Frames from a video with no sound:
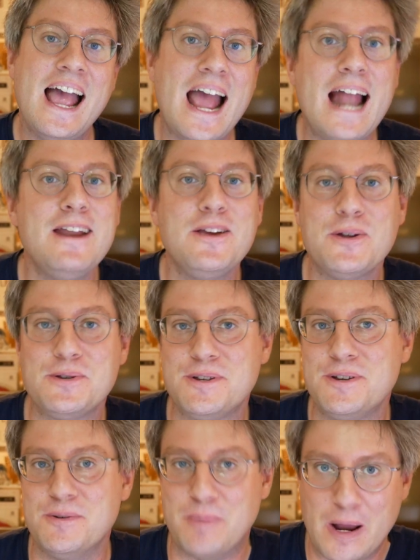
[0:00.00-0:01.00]
Hello
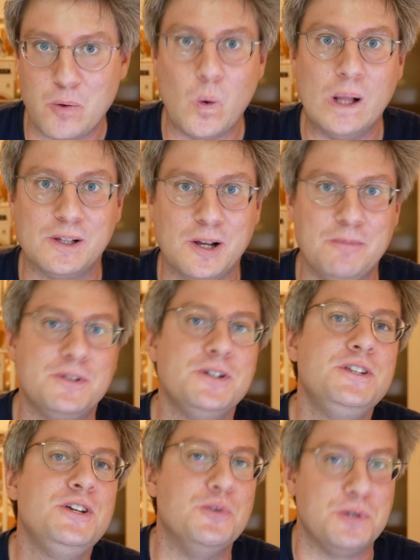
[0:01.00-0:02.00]
YouTube and welcome to a
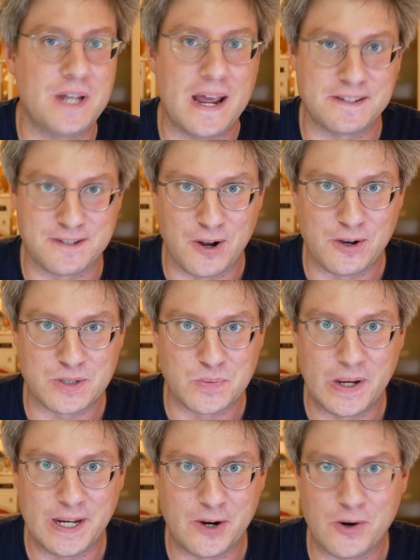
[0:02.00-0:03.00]
new Techsloth
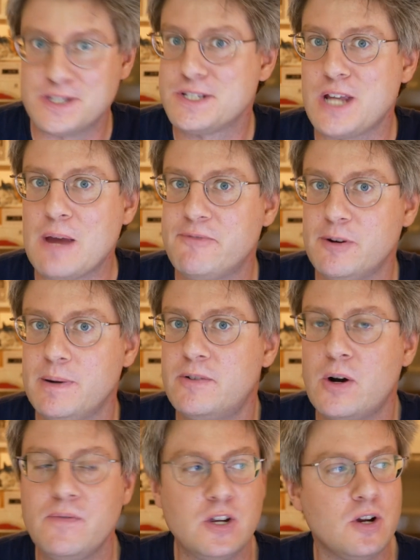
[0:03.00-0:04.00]
video. It's time for my
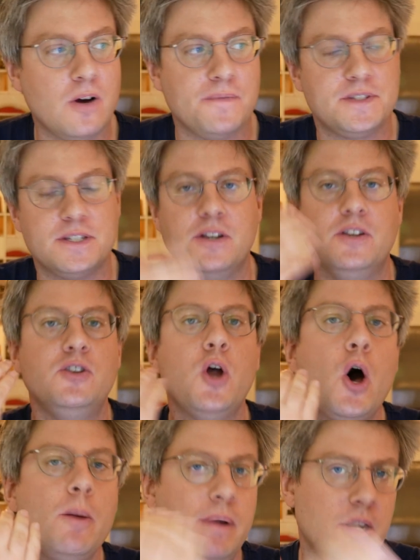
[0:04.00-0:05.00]
review of the
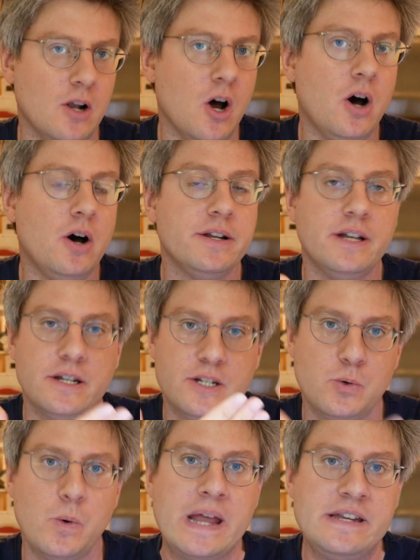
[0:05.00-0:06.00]
normal Honor
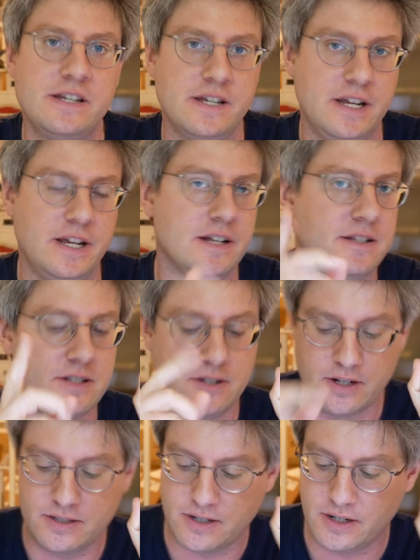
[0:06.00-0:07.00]
20. It's
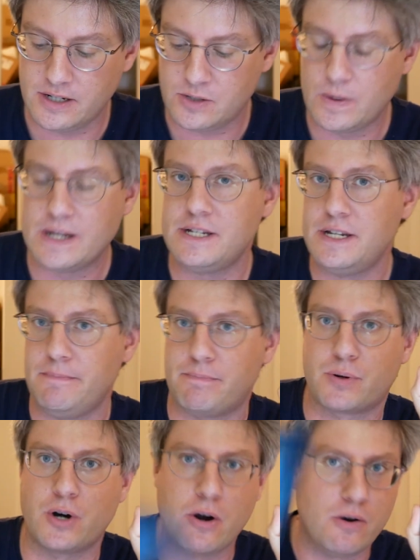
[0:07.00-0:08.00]
not the Honor 20
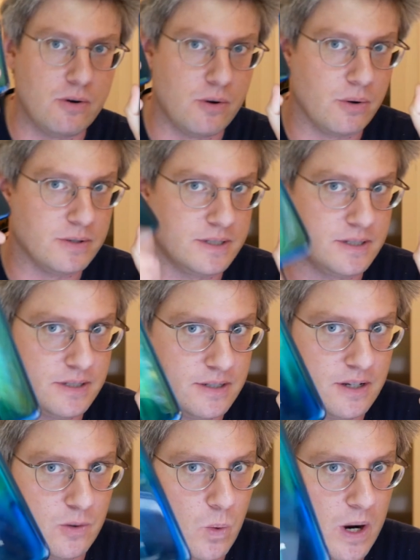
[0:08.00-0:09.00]
Pro, this is
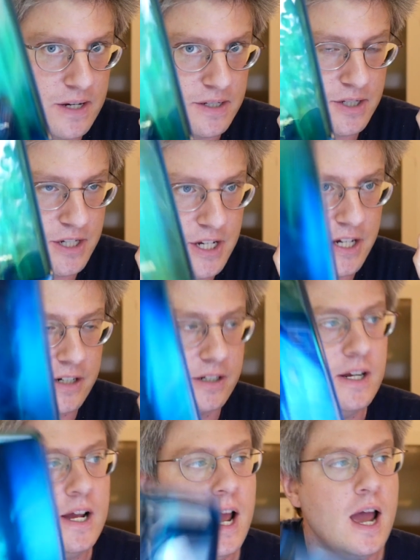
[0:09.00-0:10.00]
the device here.
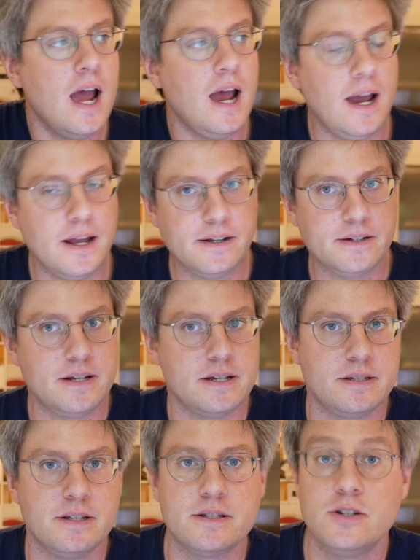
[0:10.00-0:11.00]
And I
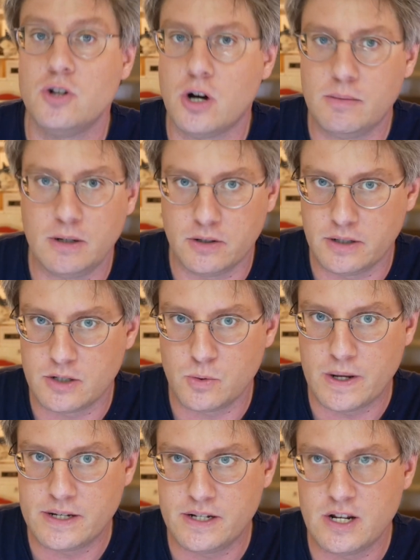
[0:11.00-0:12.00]
tested the normal Honor
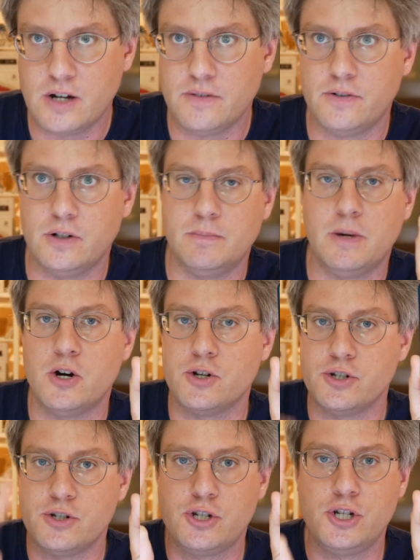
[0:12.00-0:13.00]
20 now for
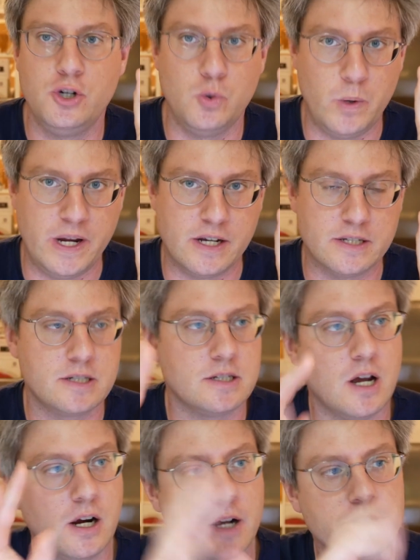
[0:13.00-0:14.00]
about 2 weeks.
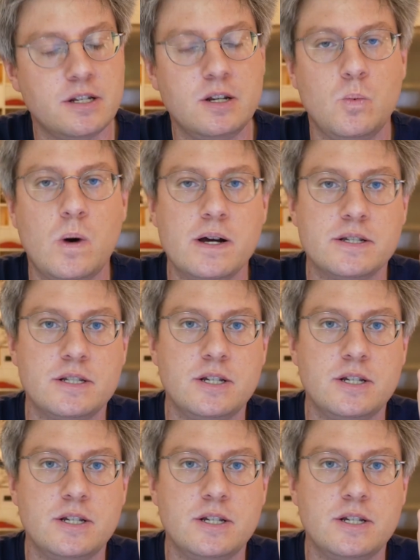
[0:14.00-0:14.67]
I got the device